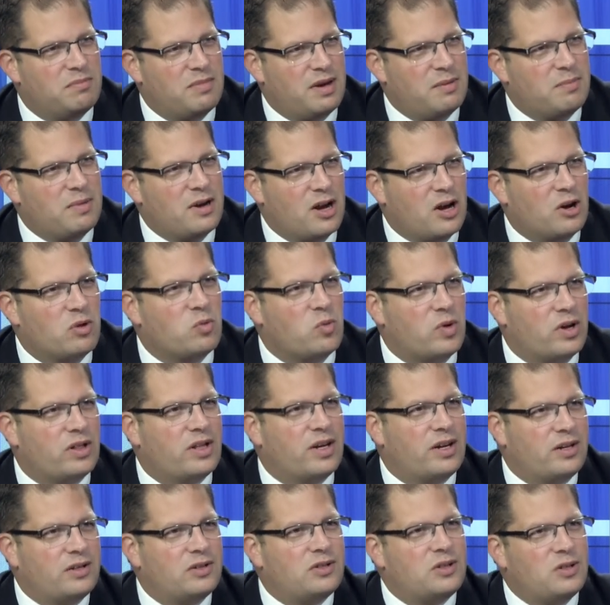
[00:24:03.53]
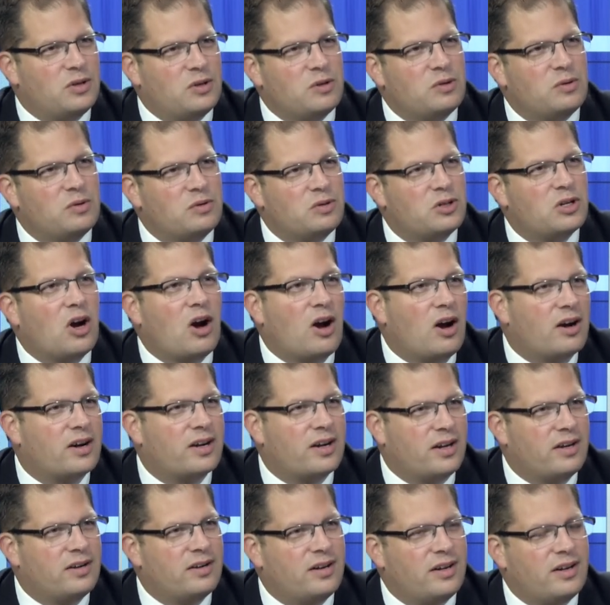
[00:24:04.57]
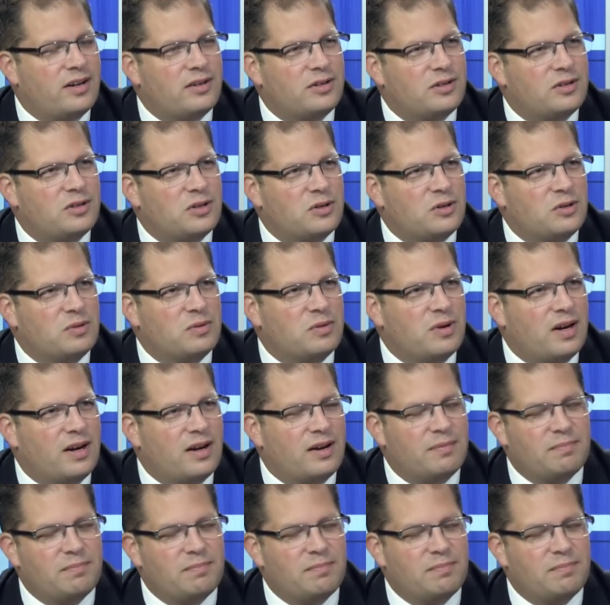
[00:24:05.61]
maybe unwilling to talk and to